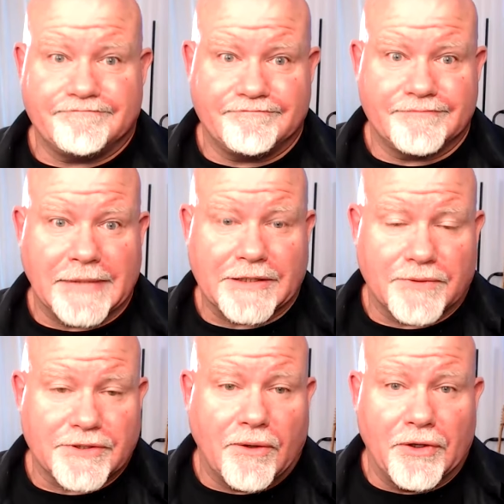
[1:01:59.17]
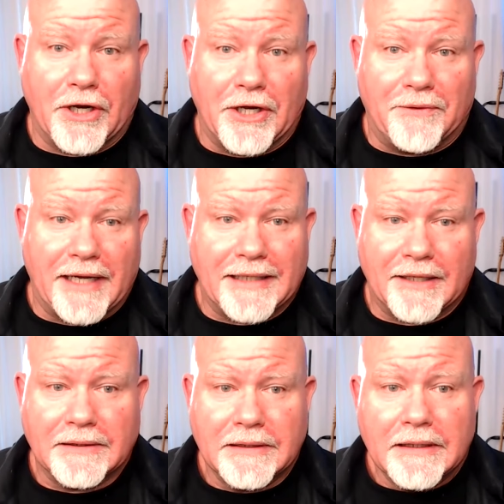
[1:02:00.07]
that's what's going on right
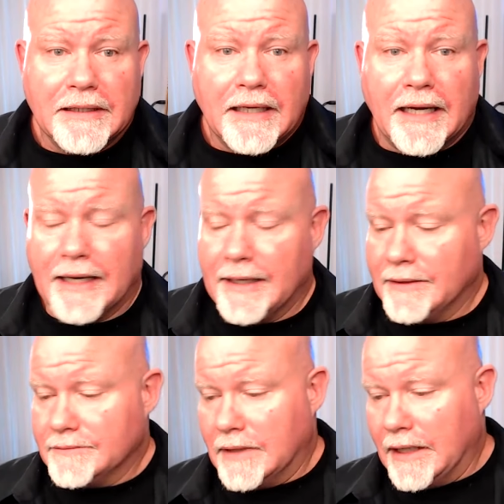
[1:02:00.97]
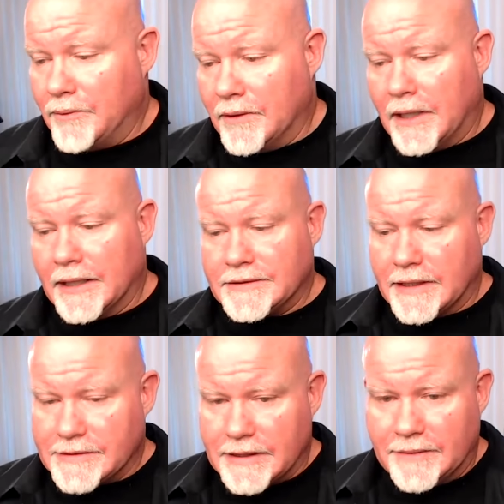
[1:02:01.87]
now. I will
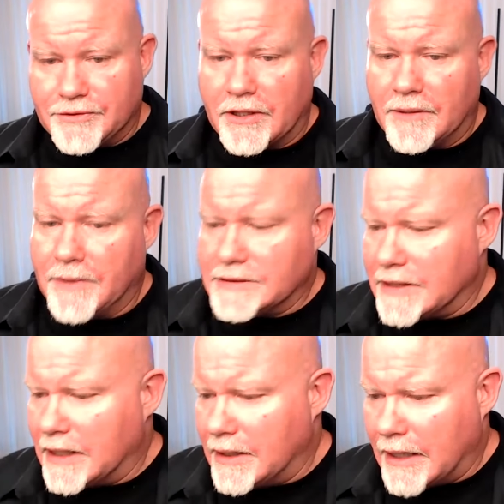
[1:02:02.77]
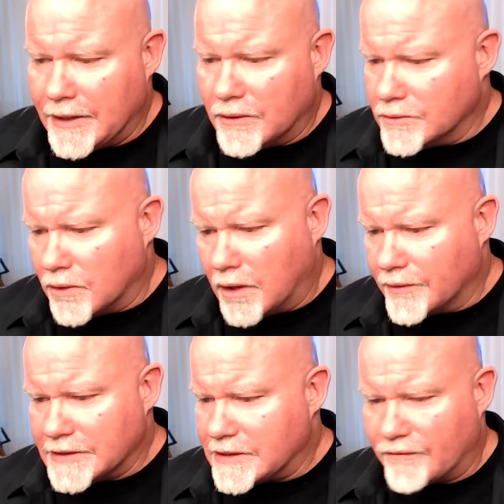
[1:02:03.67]
monetize it, I'm sure, but I don't know all
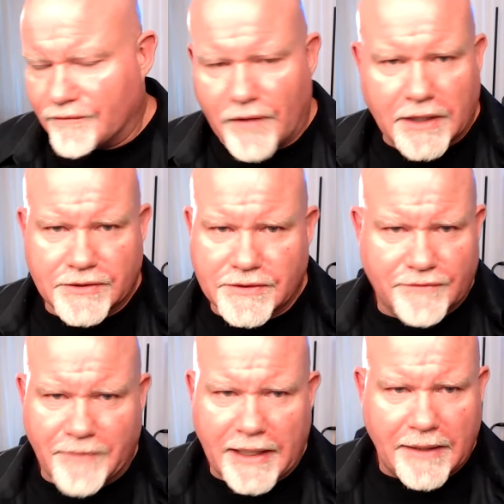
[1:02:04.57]
these different functions of making